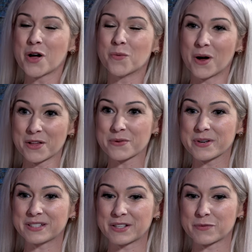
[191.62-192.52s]
one of the
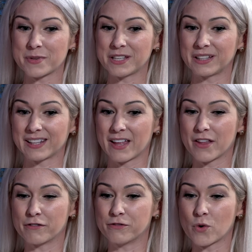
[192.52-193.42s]
reasons being that
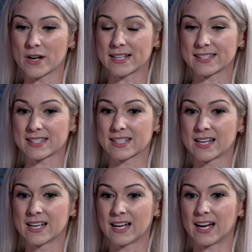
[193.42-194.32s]
a voice
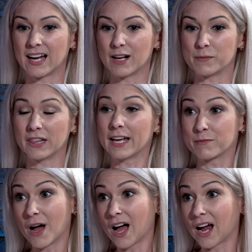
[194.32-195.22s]

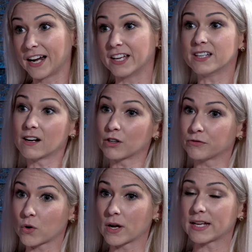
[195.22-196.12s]
like mine, a younger
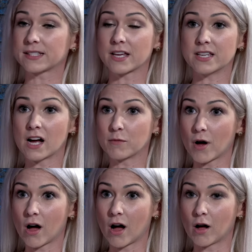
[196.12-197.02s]
voice, a young
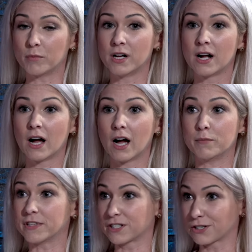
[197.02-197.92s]
mom, a
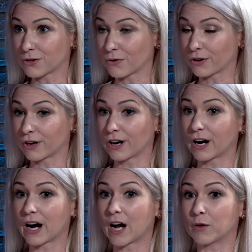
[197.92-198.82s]
business
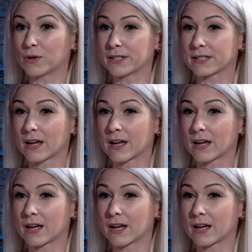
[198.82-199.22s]
owner, was